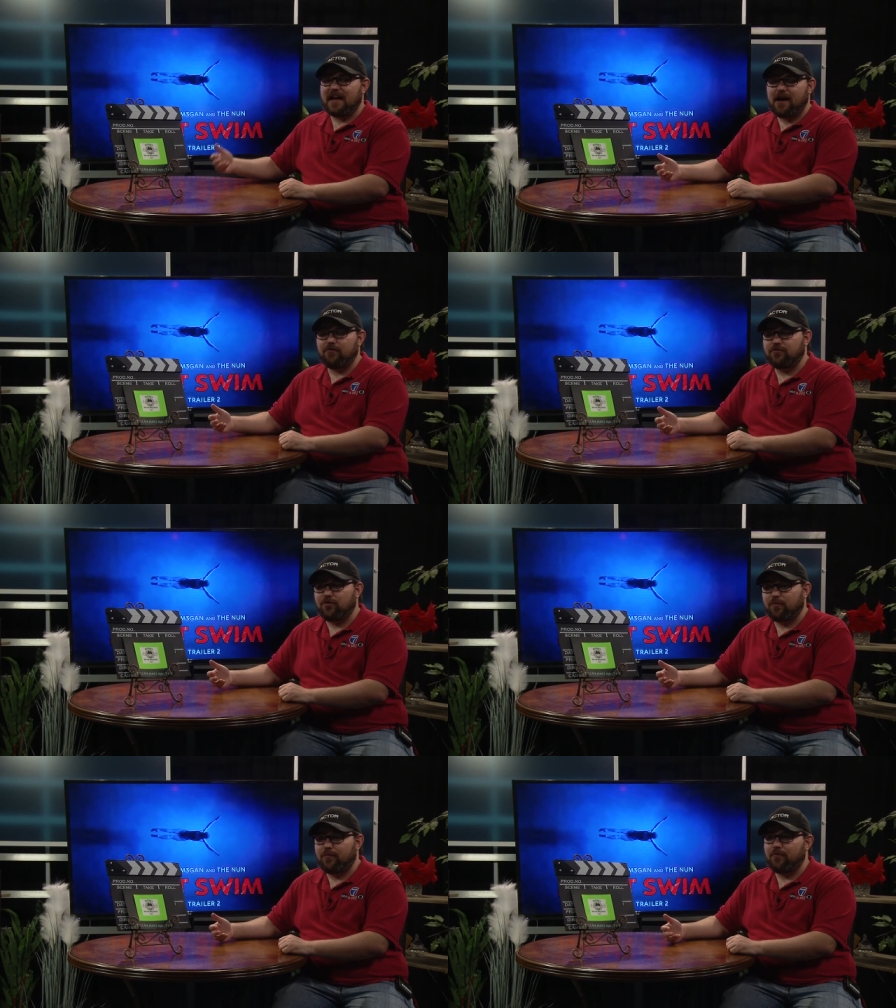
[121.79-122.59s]
an
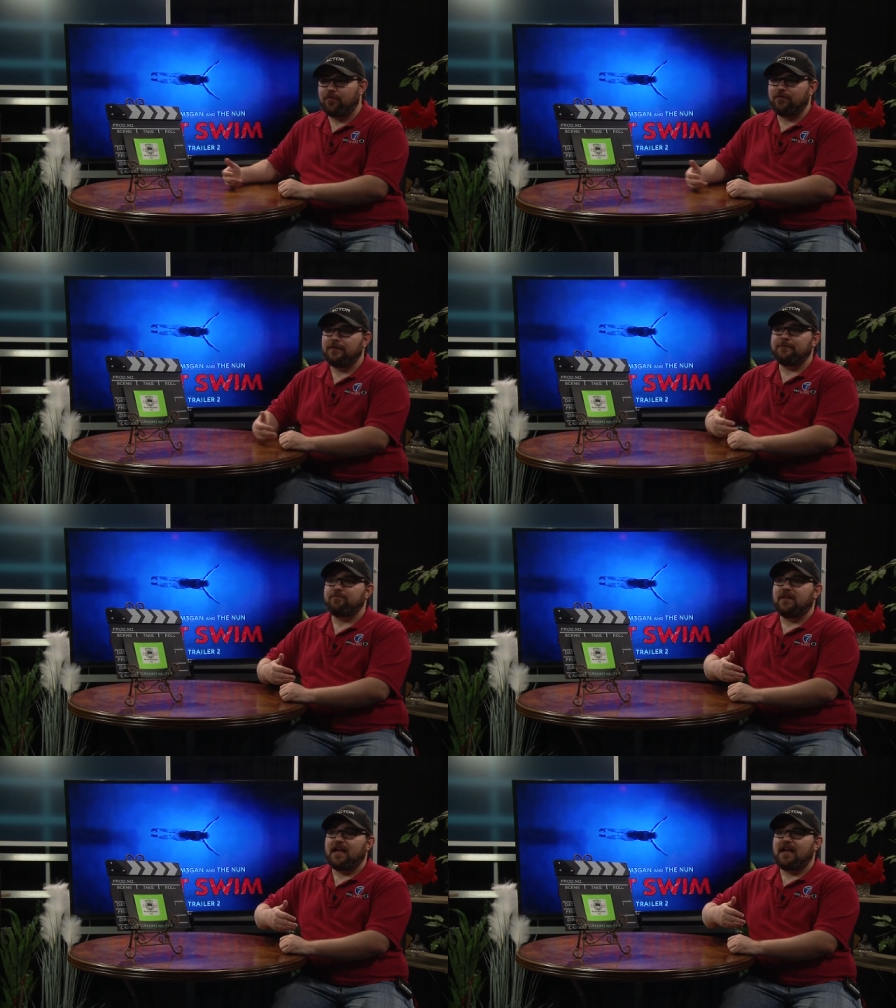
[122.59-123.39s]
outdoor pool,
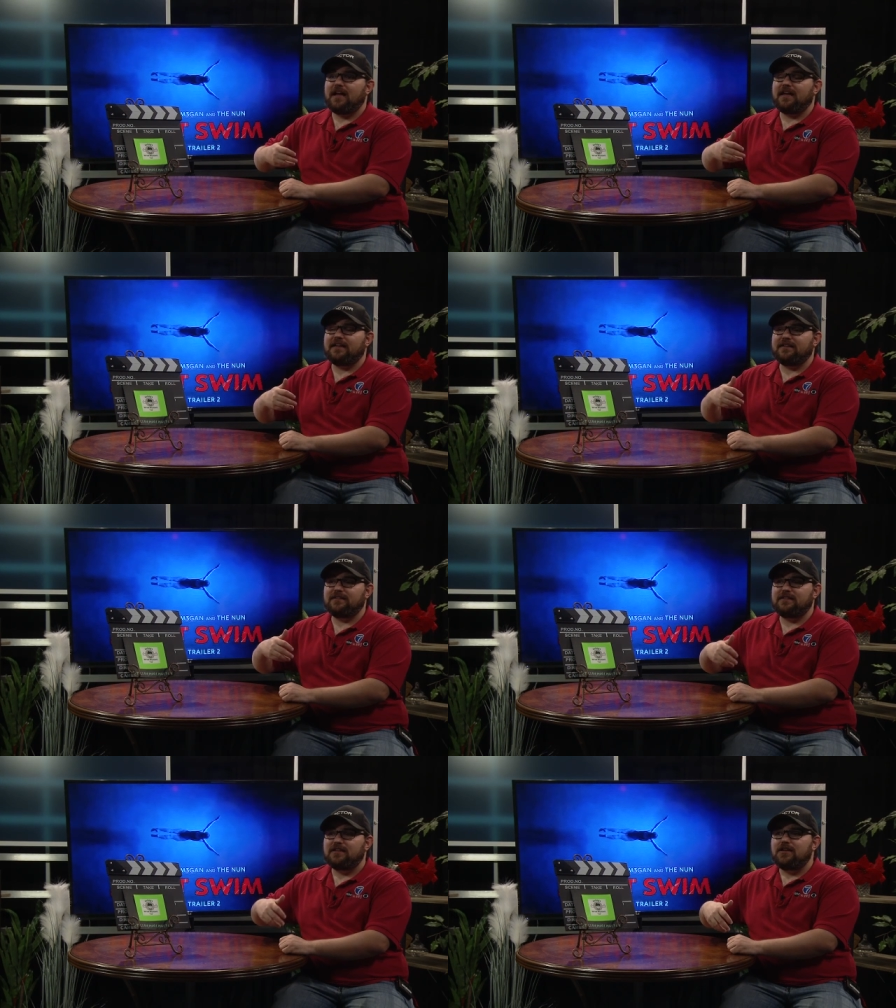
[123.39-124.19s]

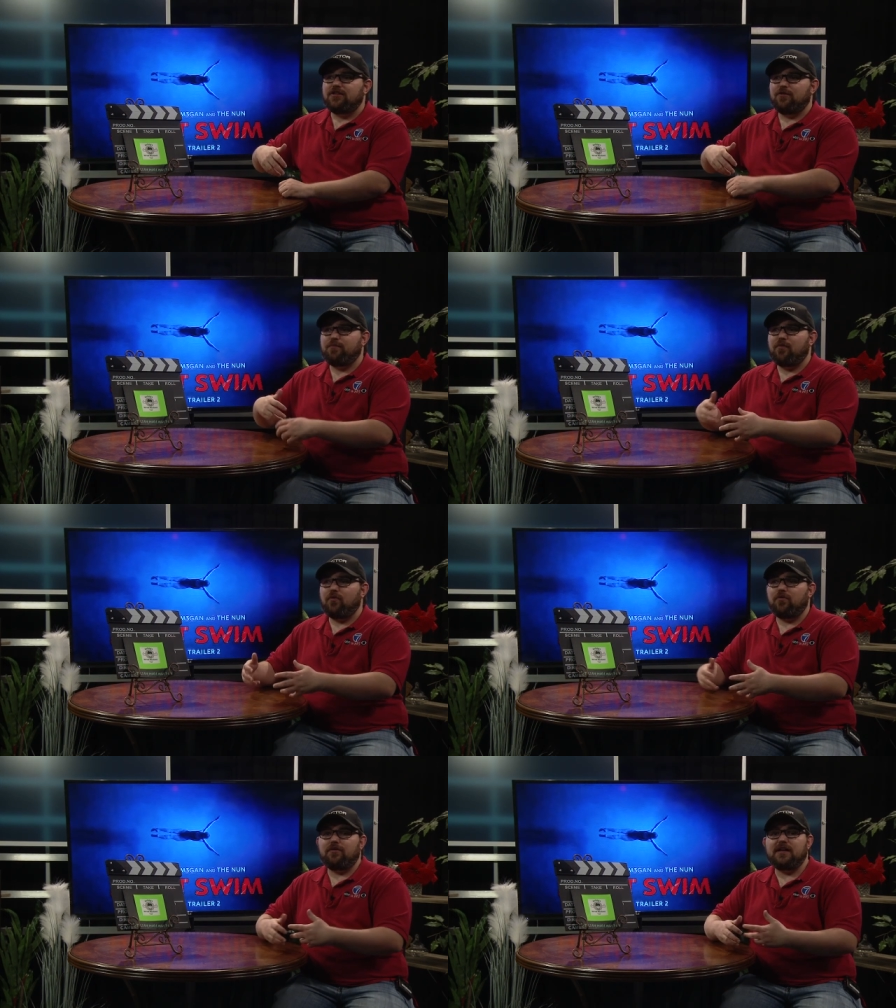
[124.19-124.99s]
and the
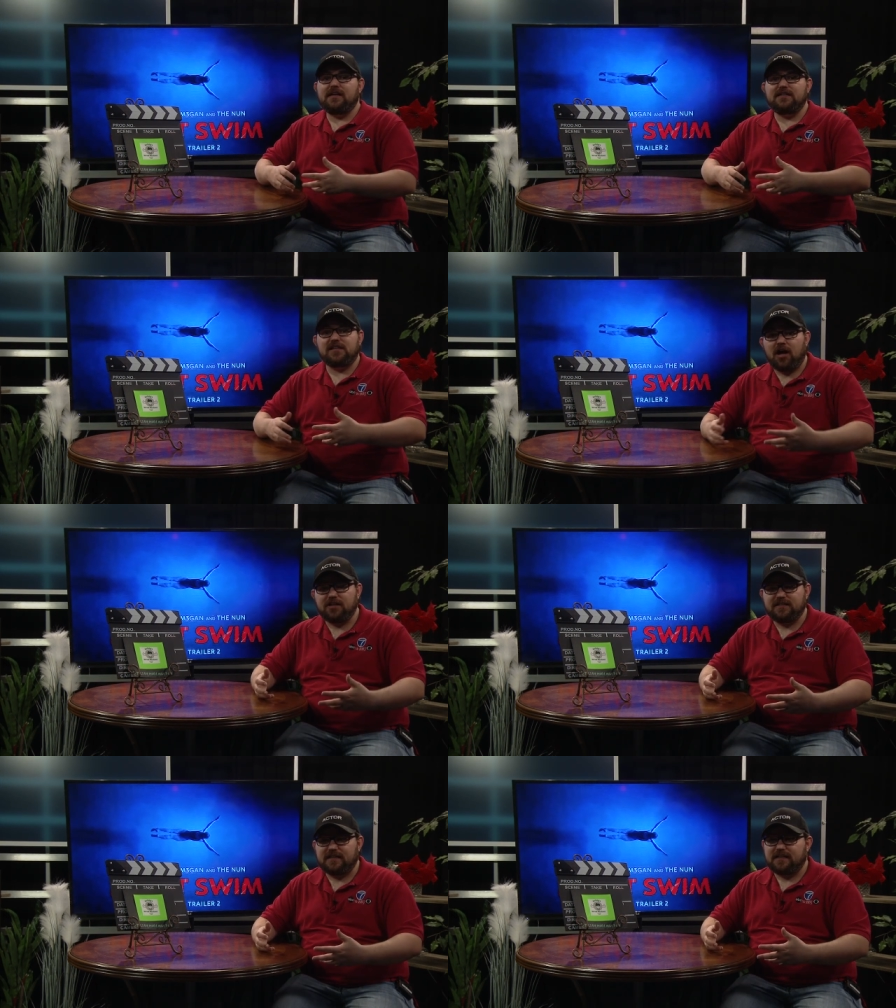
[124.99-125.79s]
pool is
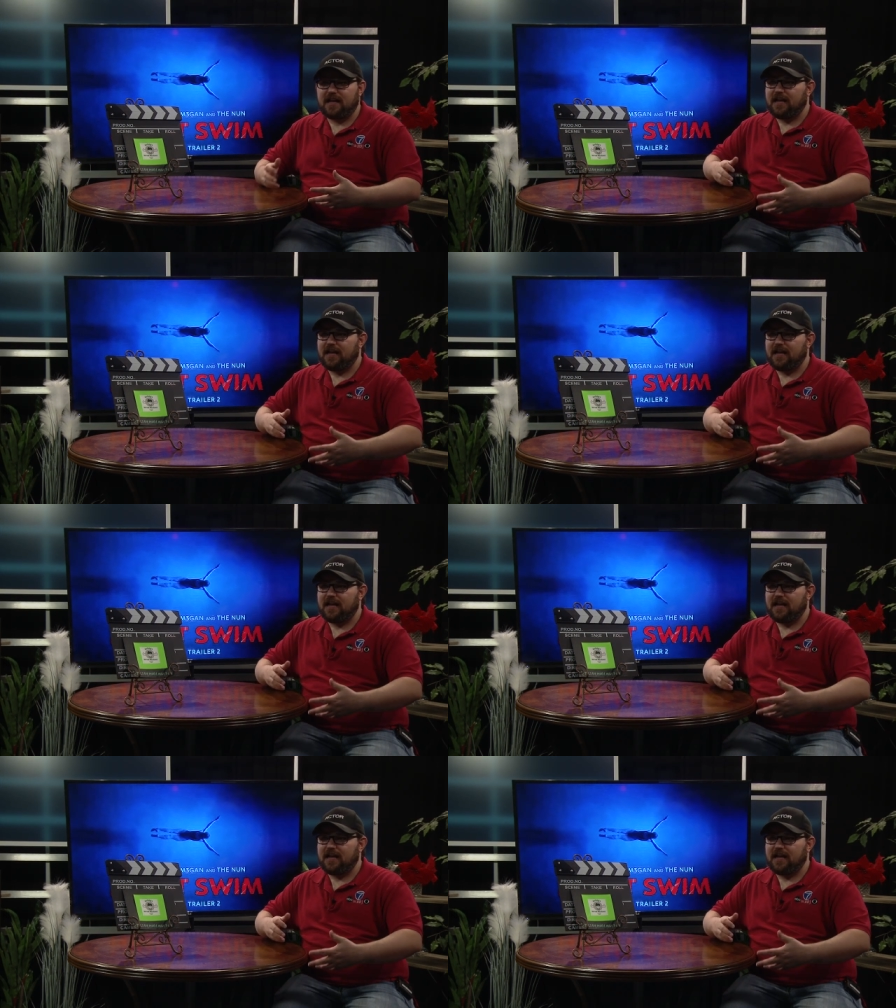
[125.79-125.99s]
haunted.